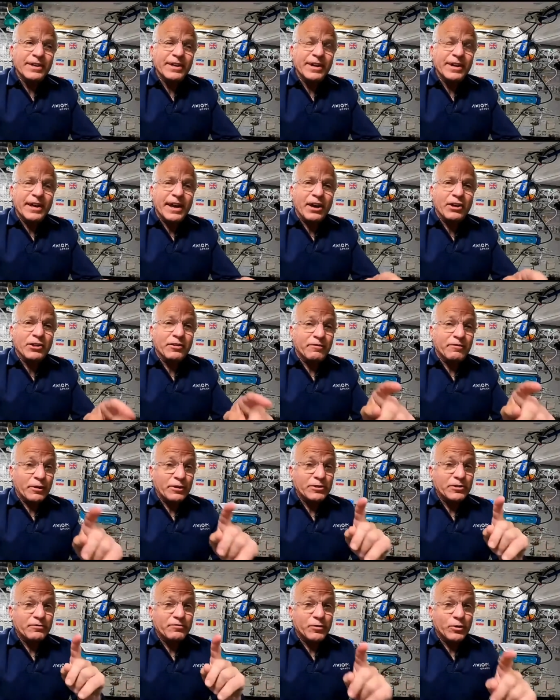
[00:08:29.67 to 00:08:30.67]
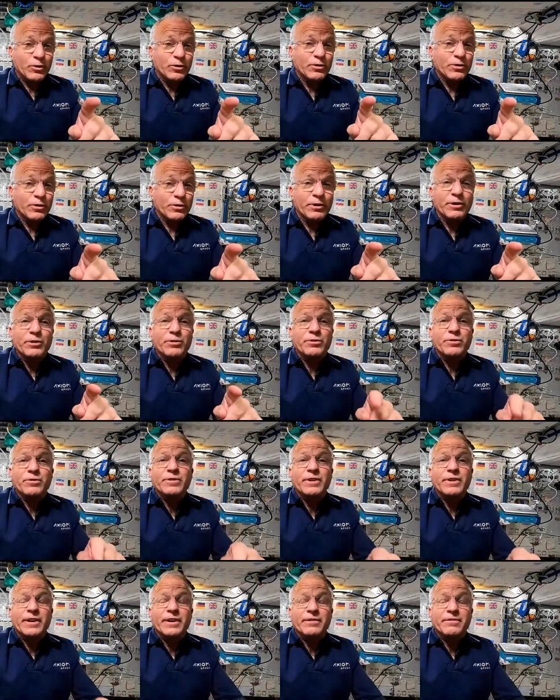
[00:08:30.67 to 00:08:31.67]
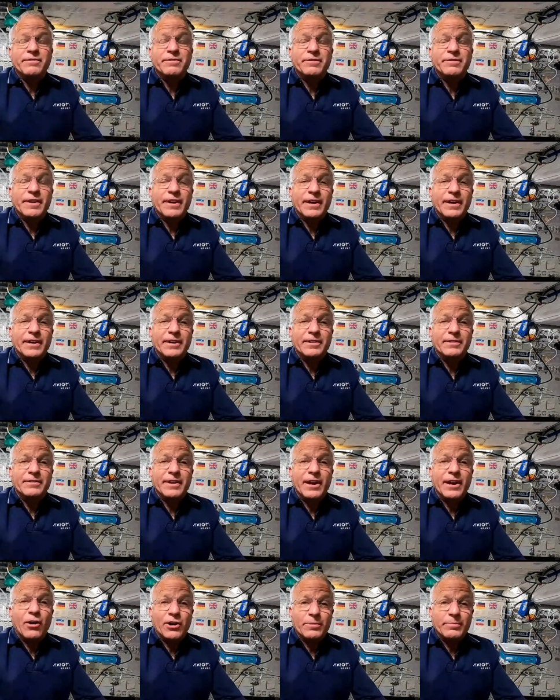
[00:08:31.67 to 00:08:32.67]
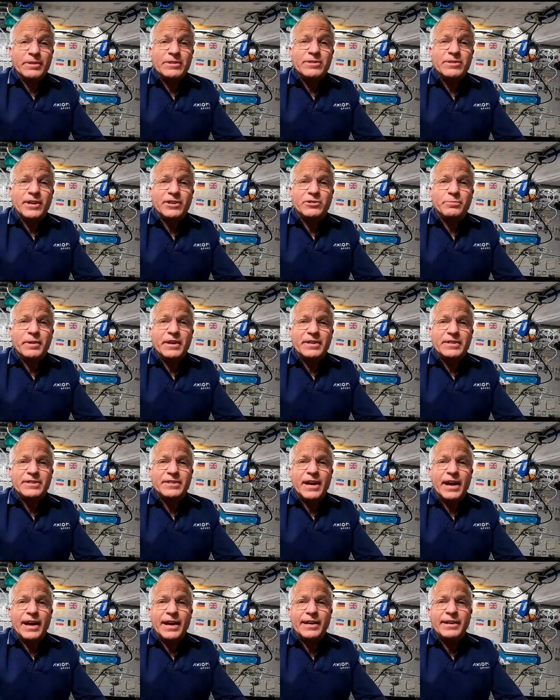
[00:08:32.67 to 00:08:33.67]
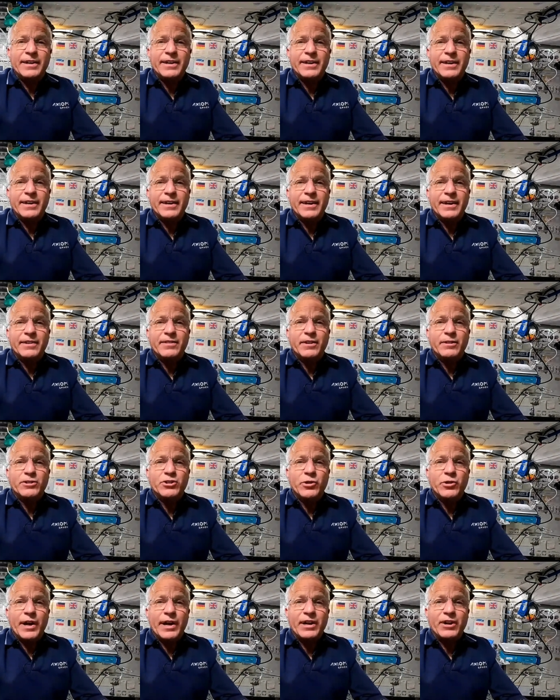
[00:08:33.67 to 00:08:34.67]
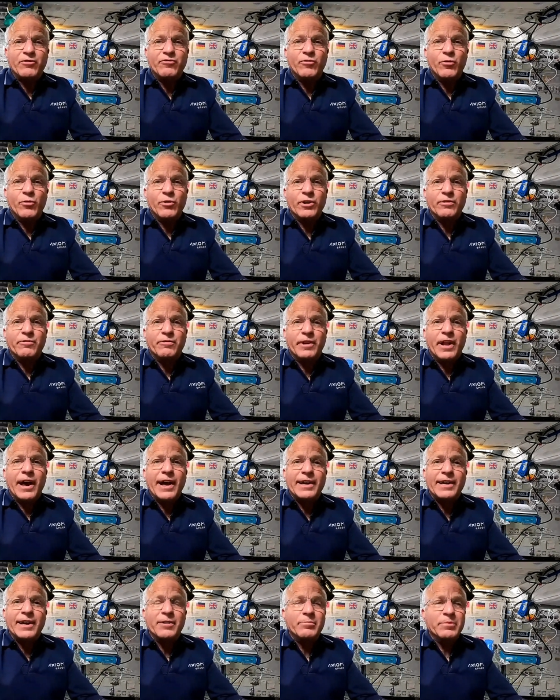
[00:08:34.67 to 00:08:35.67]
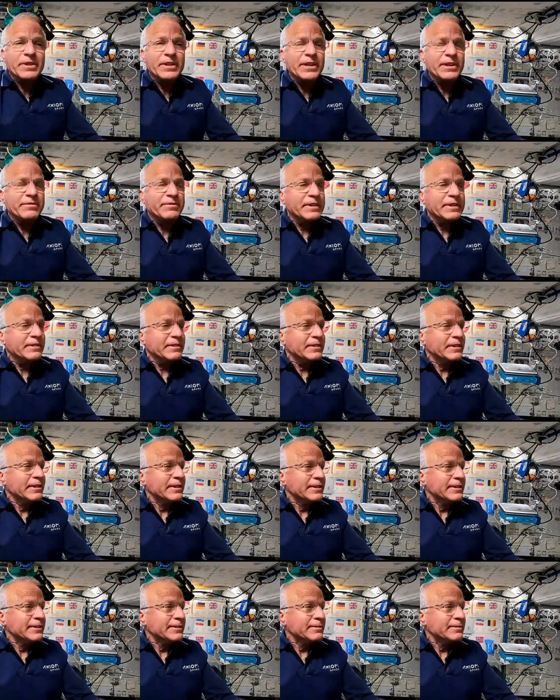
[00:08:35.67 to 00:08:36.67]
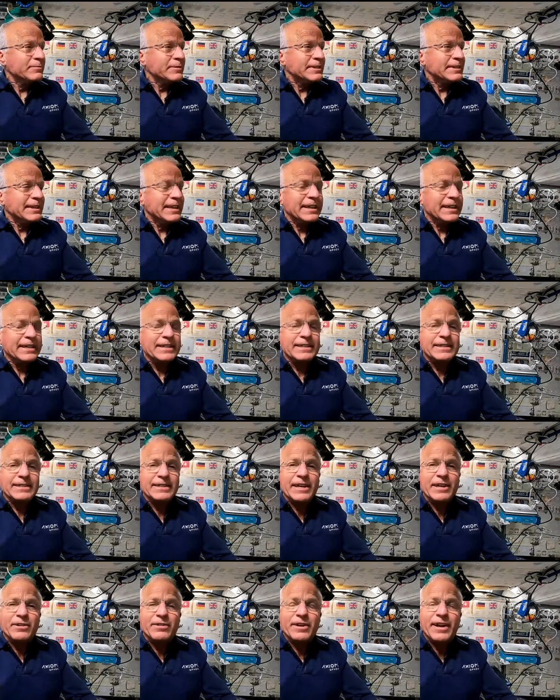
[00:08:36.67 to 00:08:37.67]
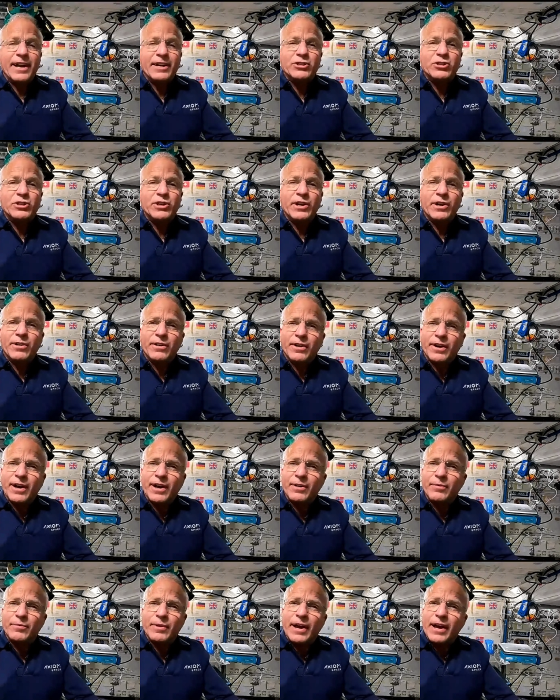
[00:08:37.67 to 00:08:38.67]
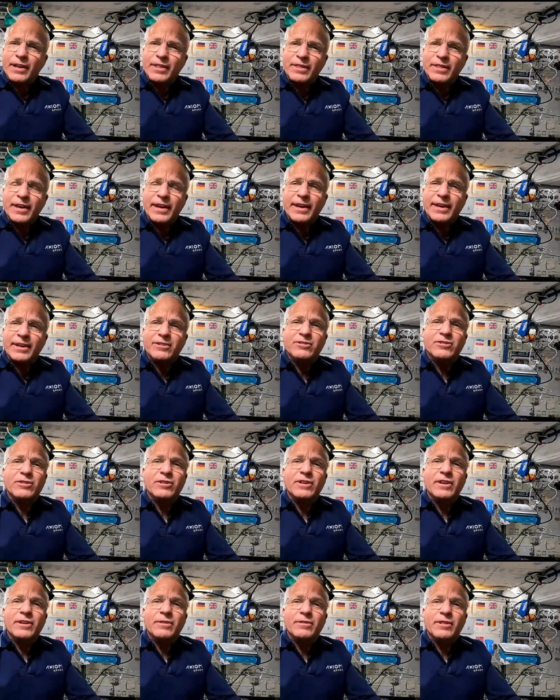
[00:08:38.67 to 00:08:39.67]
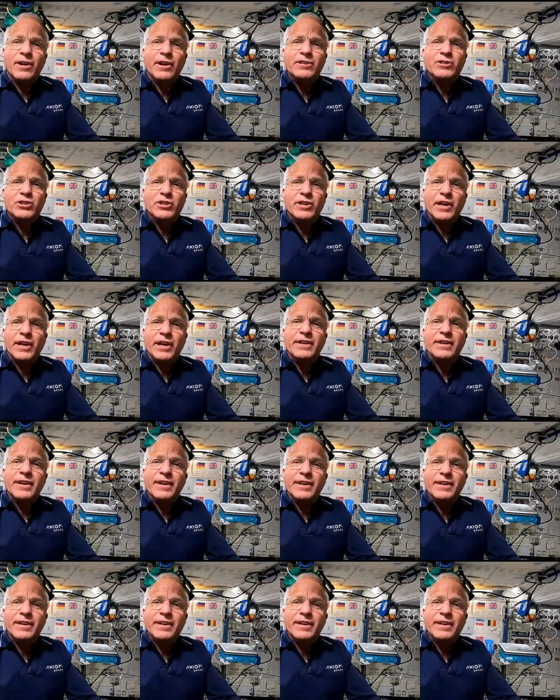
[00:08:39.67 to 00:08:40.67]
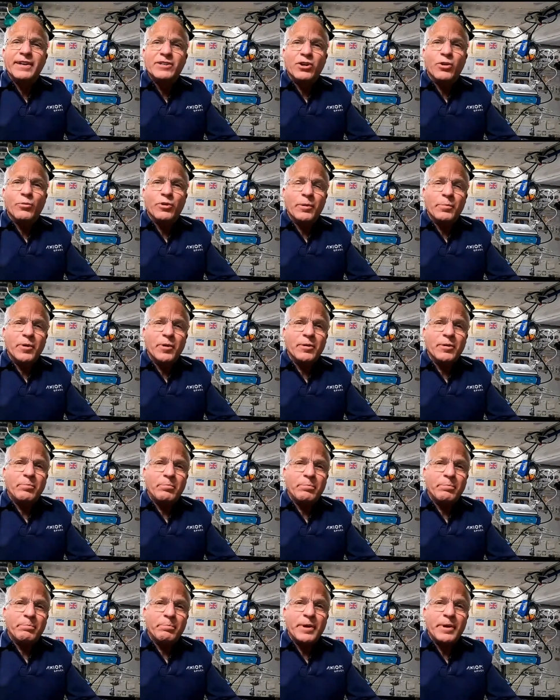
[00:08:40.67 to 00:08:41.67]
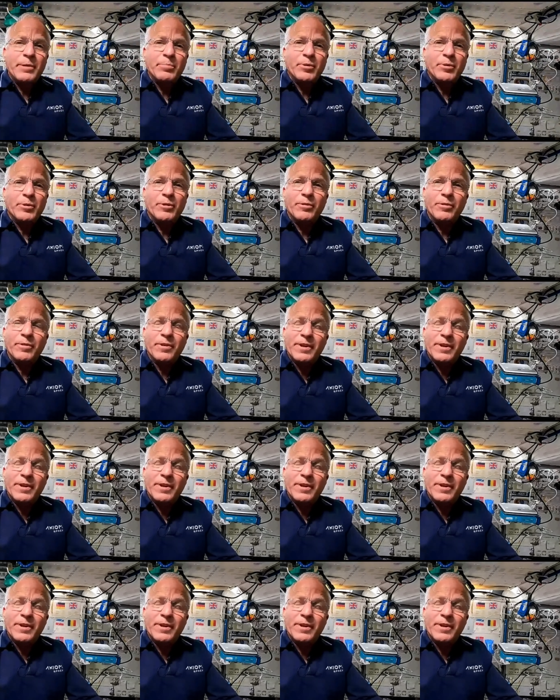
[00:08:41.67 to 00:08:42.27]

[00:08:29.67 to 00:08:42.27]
and now the first full crew of uh, Artemis has been assigned, and they're training for a flight, I believe, in uh, later next year, I, I think, is the launch date. So we're going to put people